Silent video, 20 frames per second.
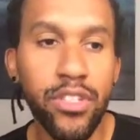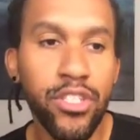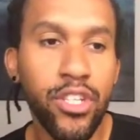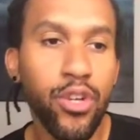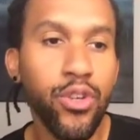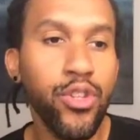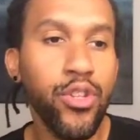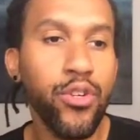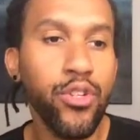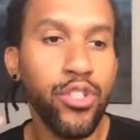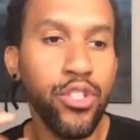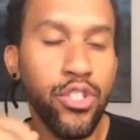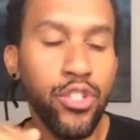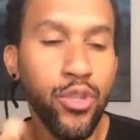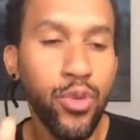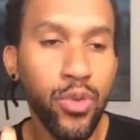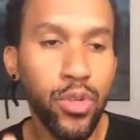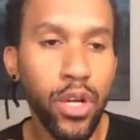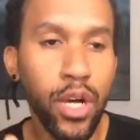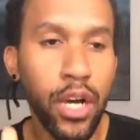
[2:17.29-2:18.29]
So there's
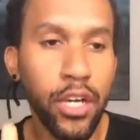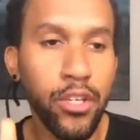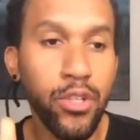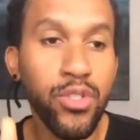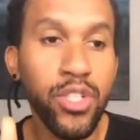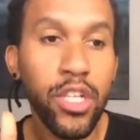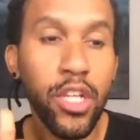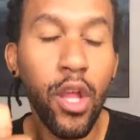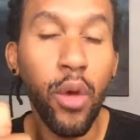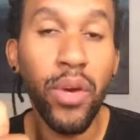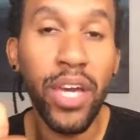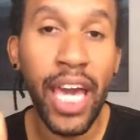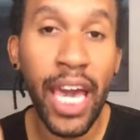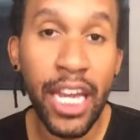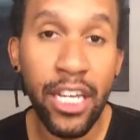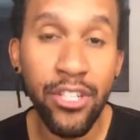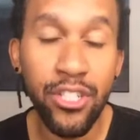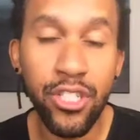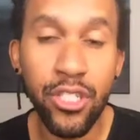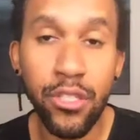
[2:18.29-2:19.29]
using
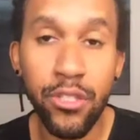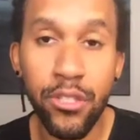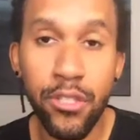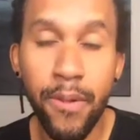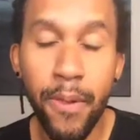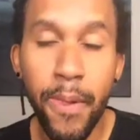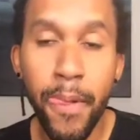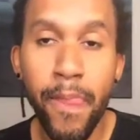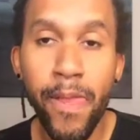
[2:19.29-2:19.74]
locations,